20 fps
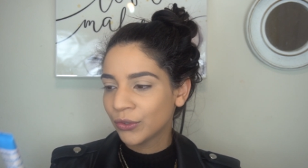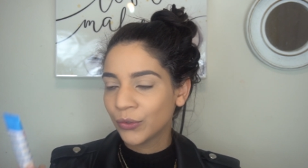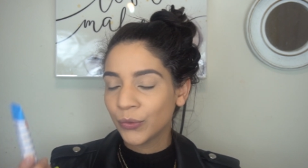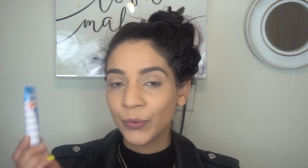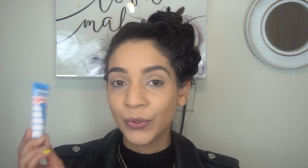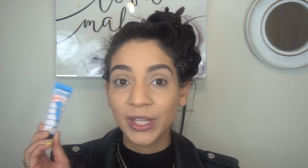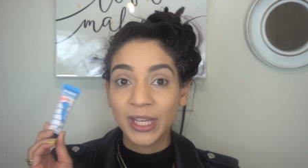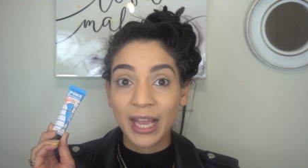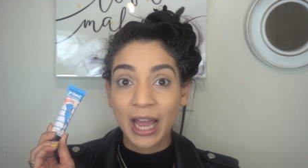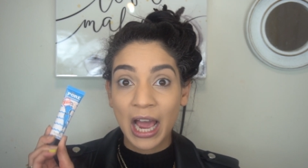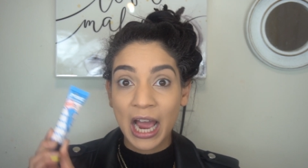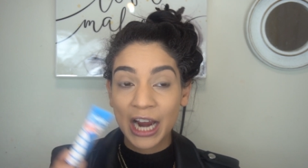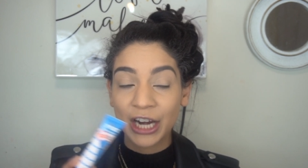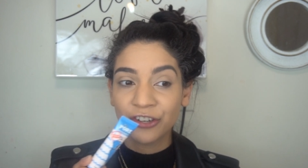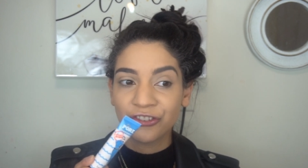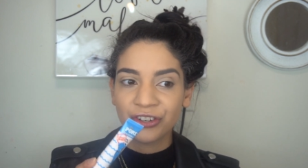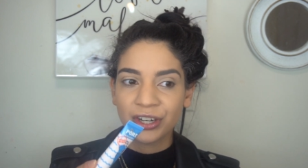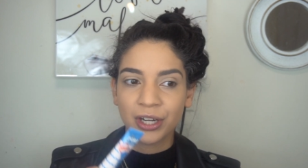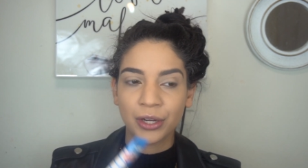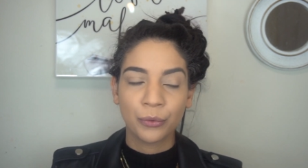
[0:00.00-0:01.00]
to the
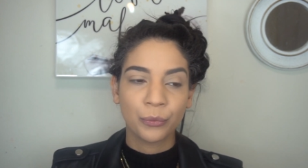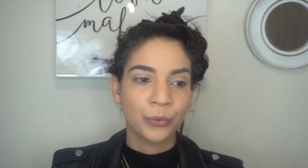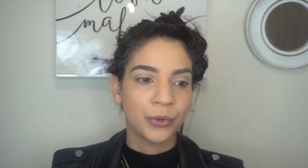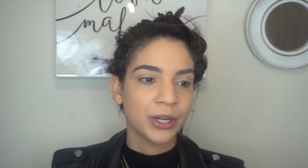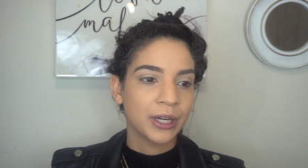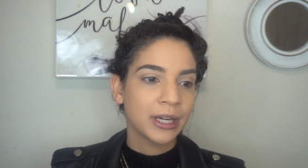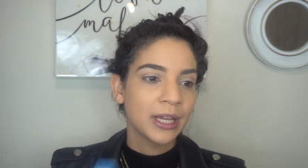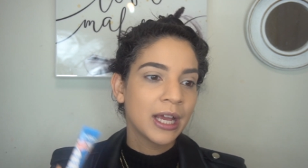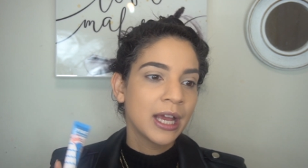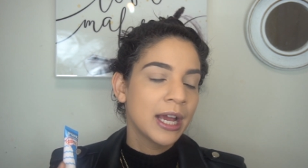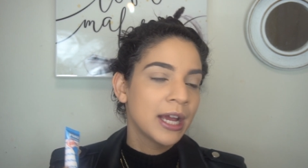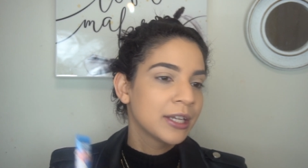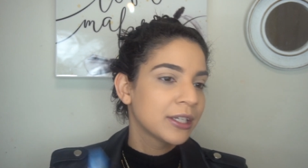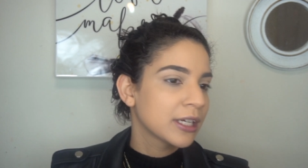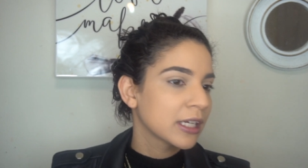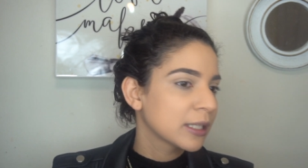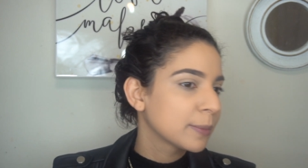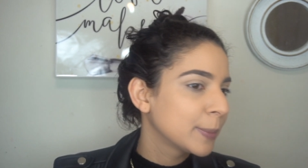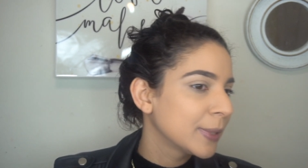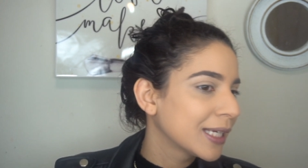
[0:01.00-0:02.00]
hydrating one,
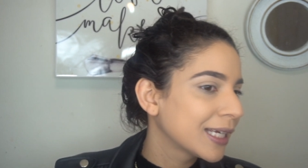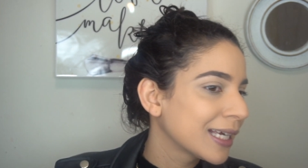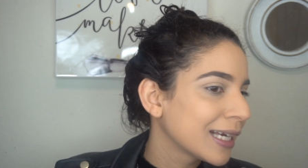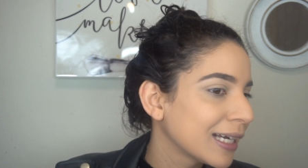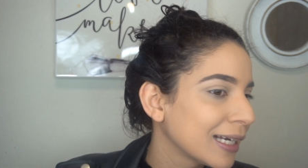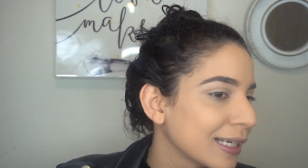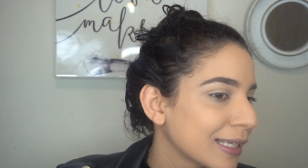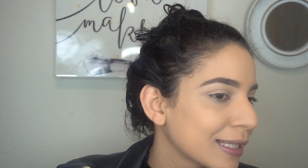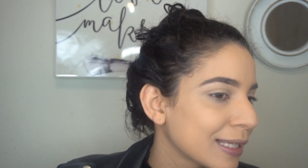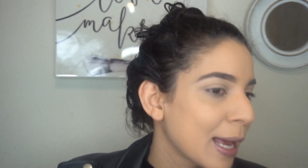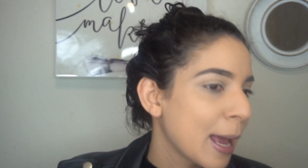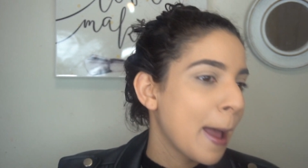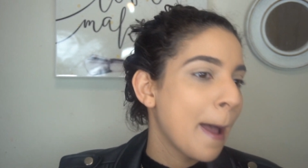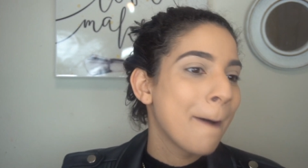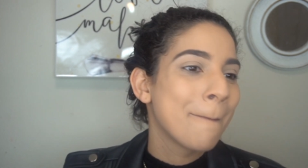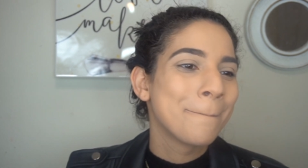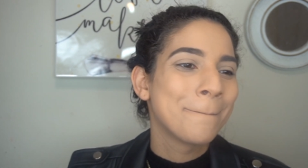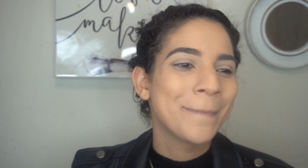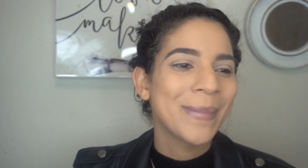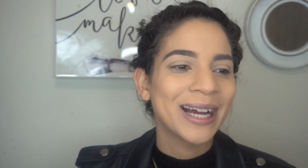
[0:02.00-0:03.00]
just because
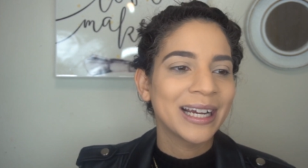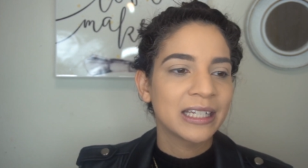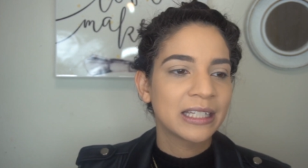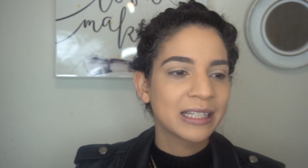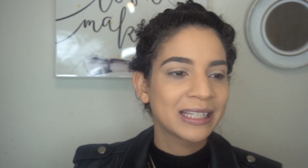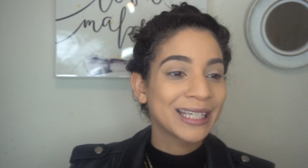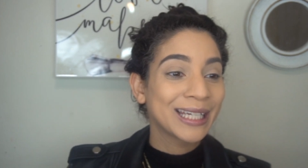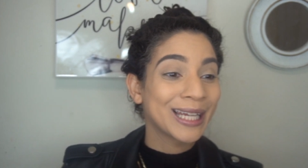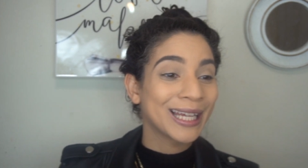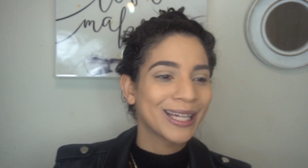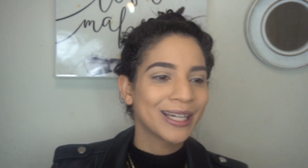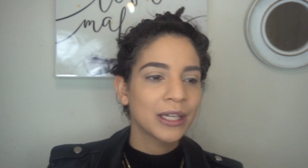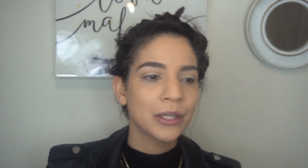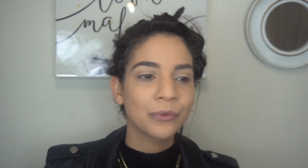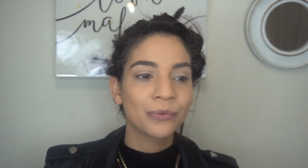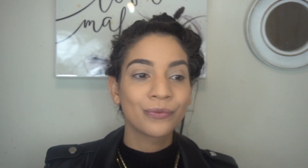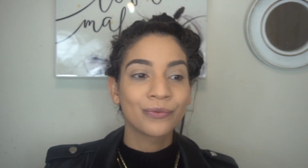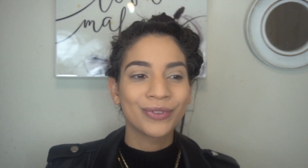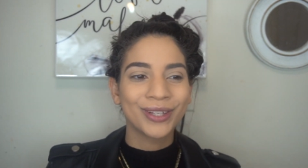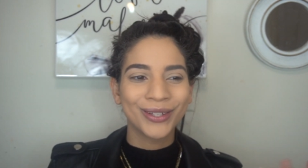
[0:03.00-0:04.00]
my
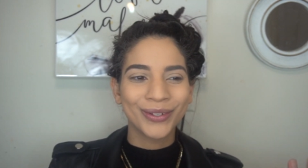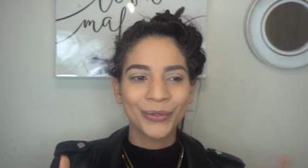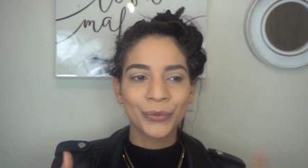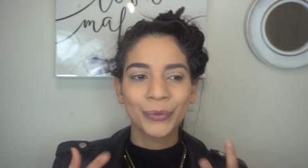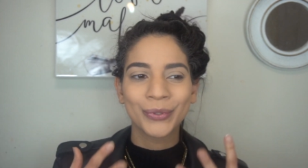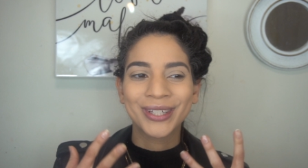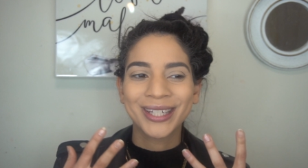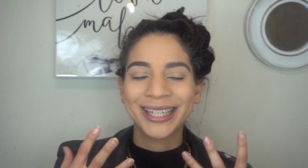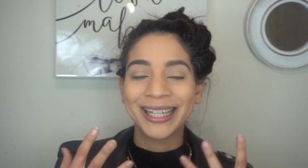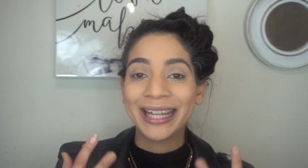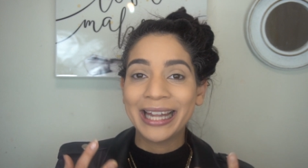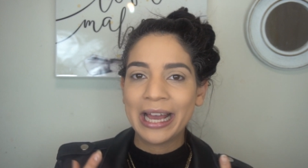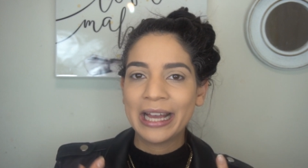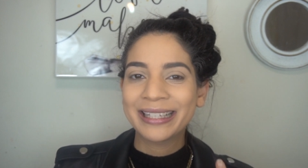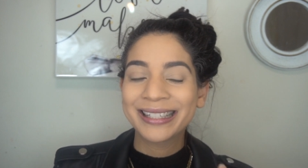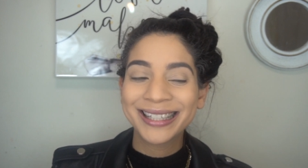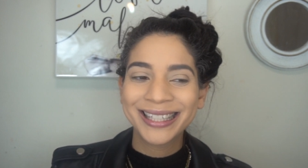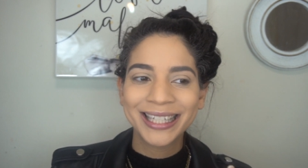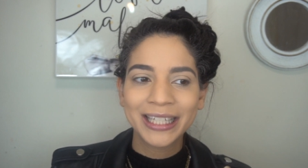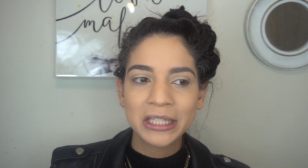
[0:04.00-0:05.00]
skin feels
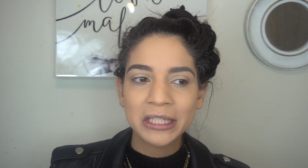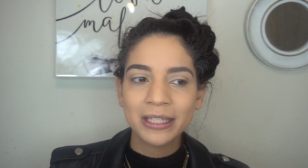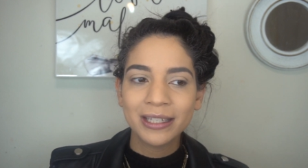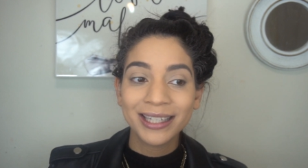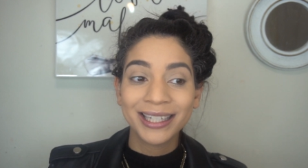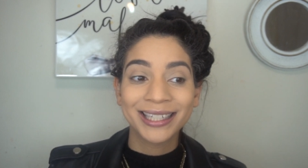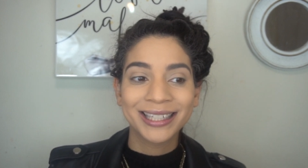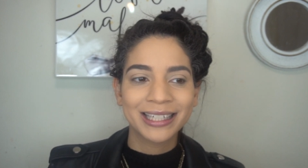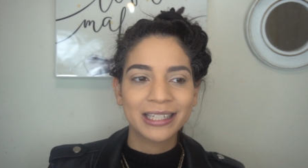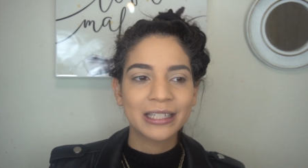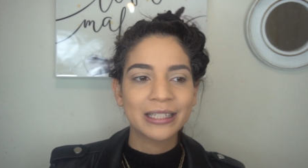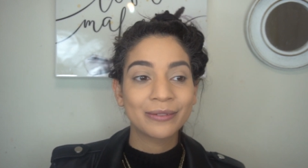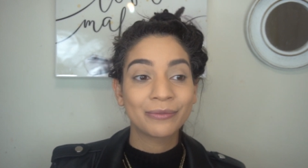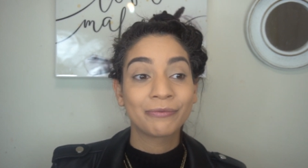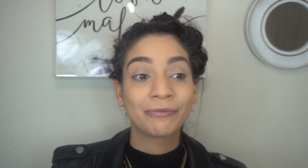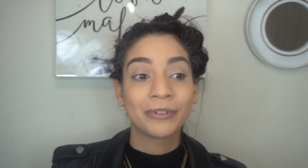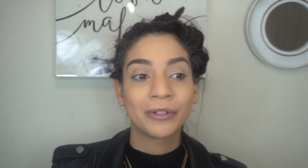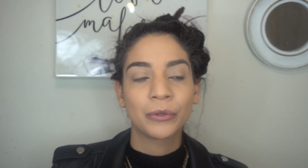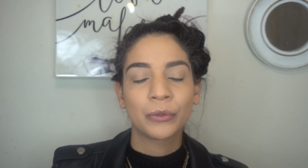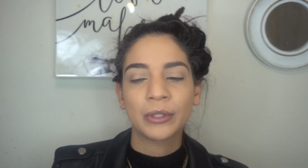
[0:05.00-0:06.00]
elasticy. It doesn't
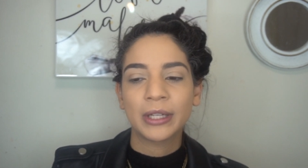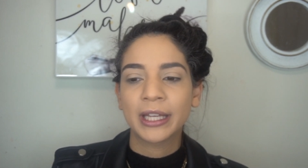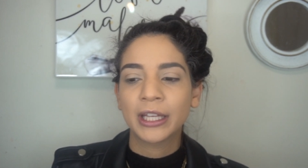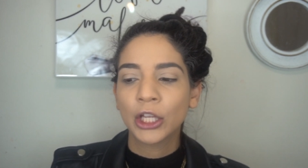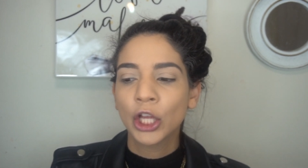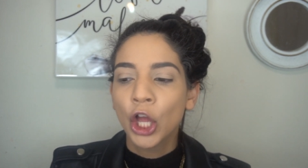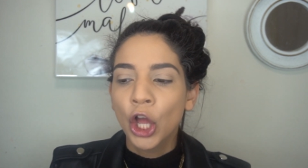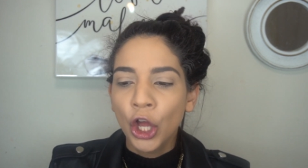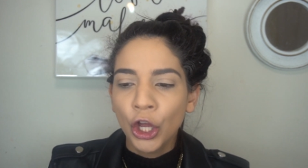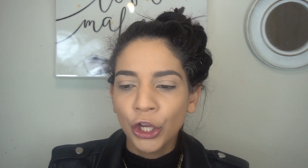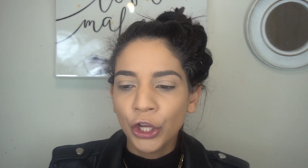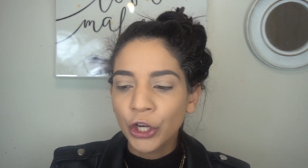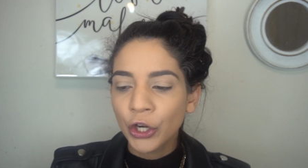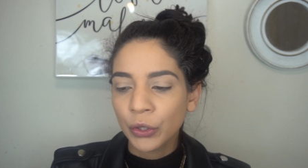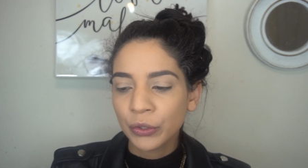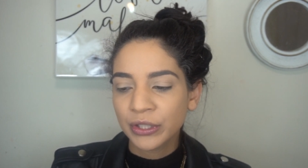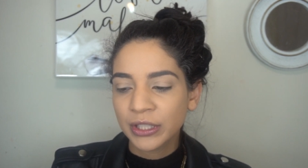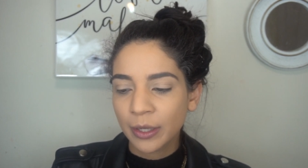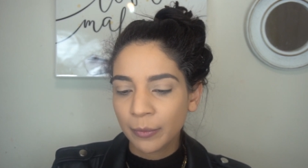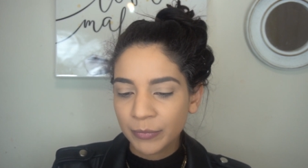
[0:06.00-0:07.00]
feel like, you
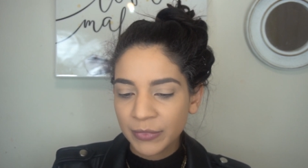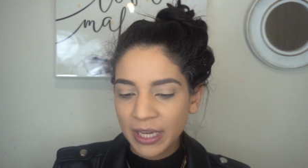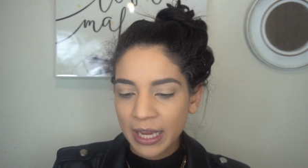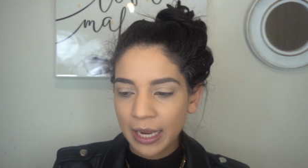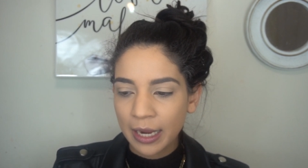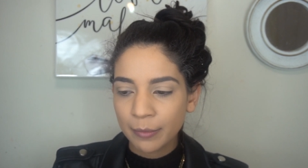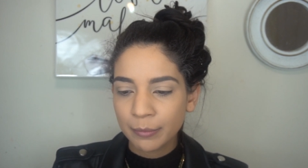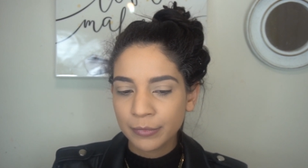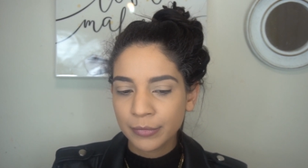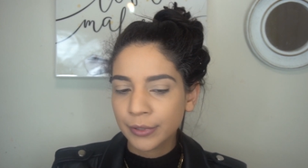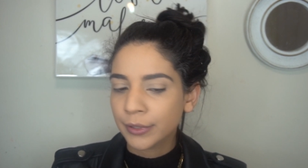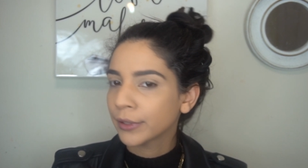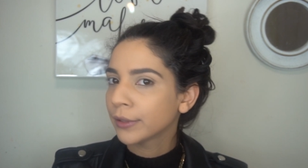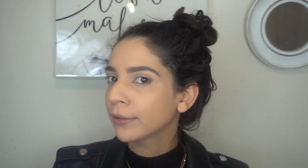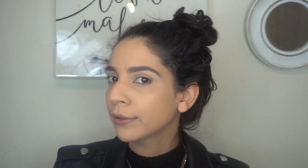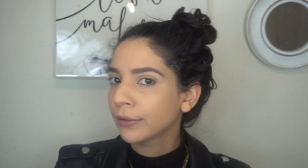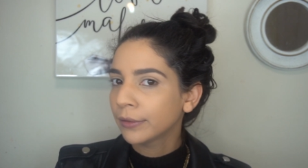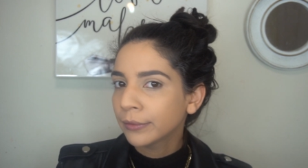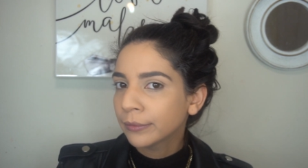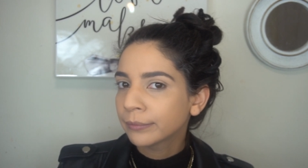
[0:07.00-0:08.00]
know, sometimes,
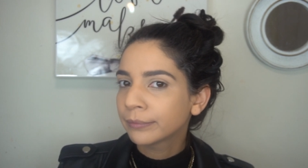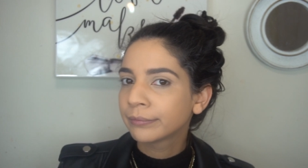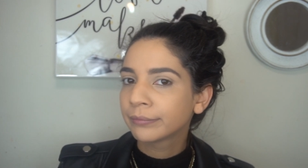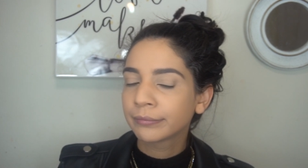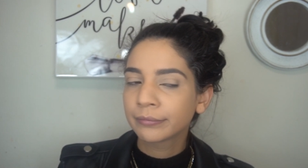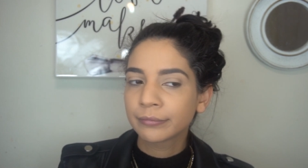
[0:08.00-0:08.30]
you know,